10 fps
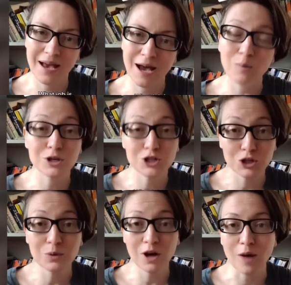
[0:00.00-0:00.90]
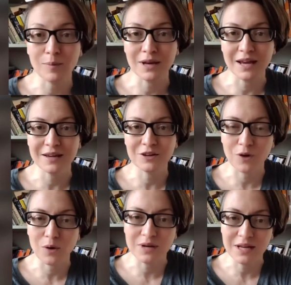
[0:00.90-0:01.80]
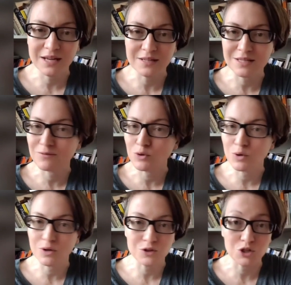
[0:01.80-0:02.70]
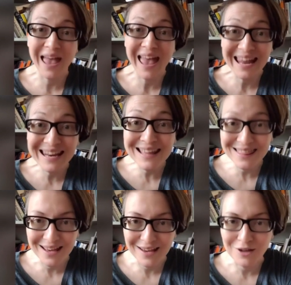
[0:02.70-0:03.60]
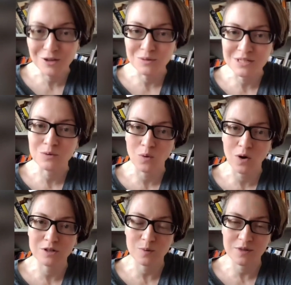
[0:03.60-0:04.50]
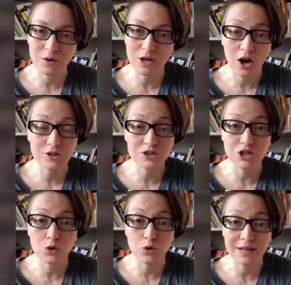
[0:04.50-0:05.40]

How would you accommodate your own needs if you couldn't do anything you didn't want without it costing you